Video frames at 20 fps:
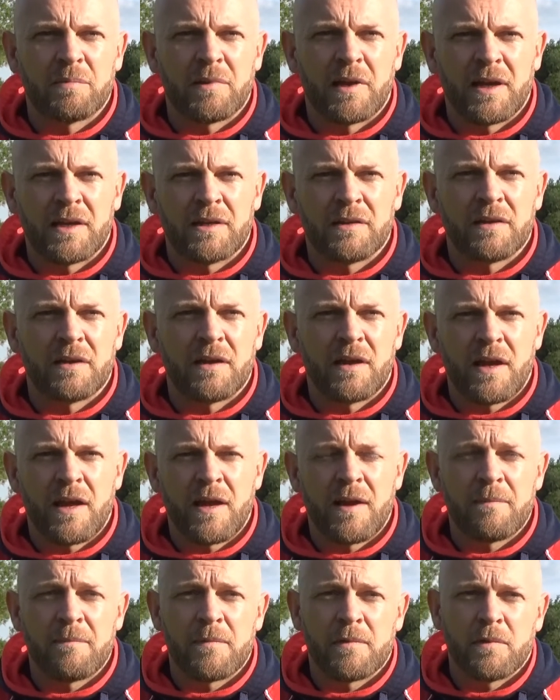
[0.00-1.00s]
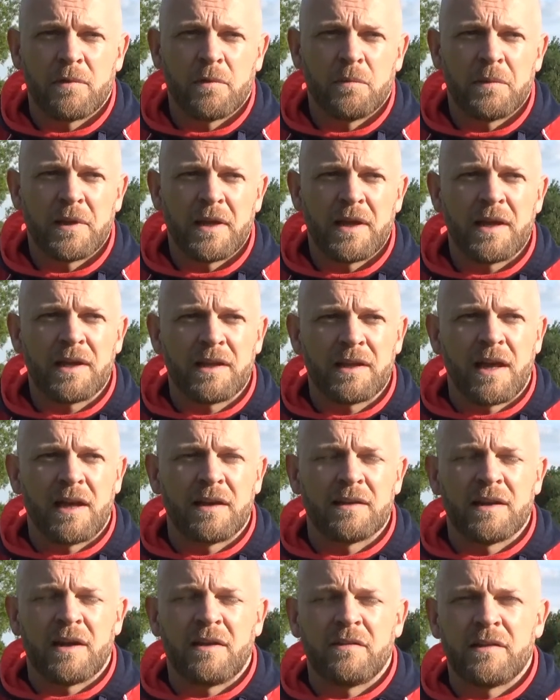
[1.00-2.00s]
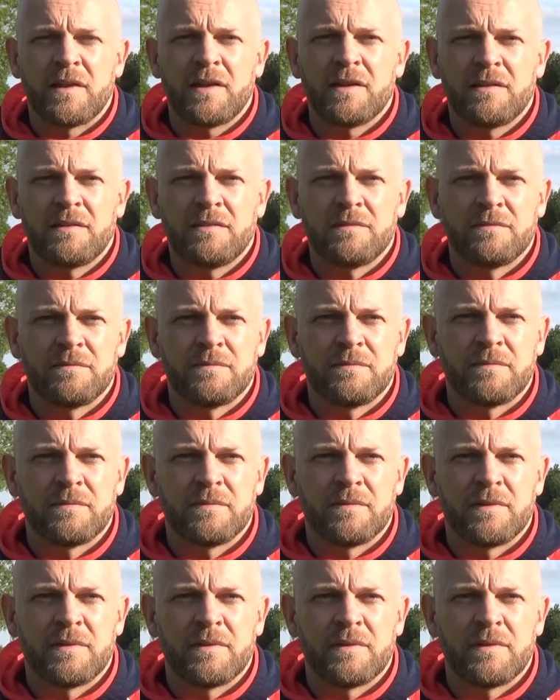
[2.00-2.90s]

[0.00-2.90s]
played up the hill and down the hill.